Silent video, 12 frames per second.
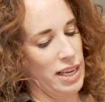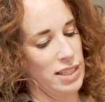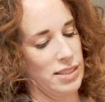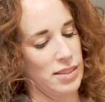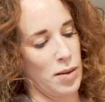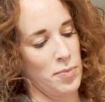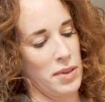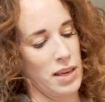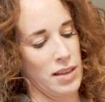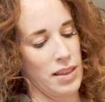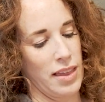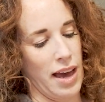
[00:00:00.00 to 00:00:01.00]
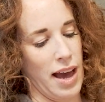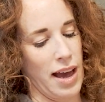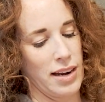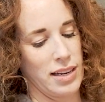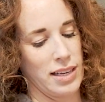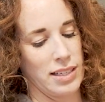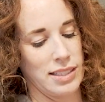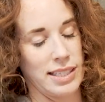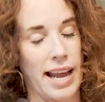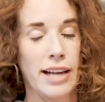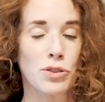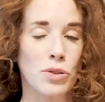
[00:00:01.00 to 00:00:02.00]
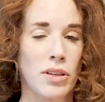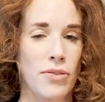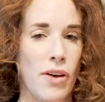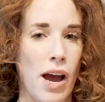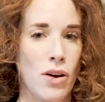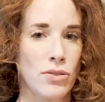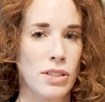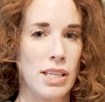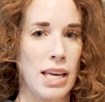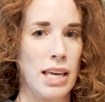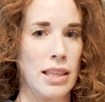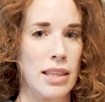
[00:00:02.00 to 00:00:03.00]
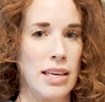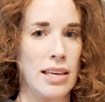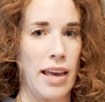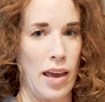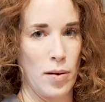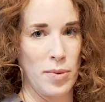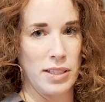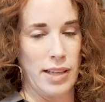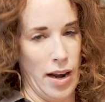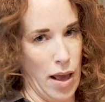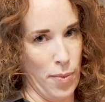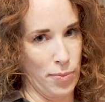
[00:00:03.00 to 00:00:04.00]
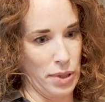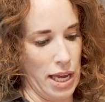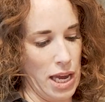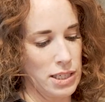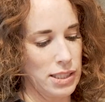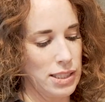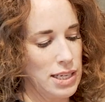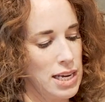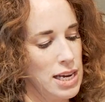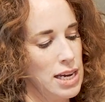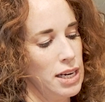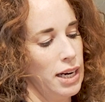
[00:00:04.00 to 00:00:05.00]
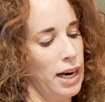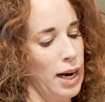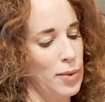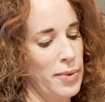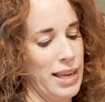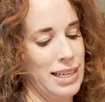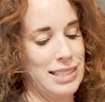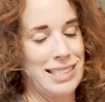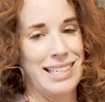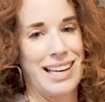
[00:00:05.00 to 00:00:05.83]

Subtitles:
is something that is naturally found in the cannabis and hemp plant. It is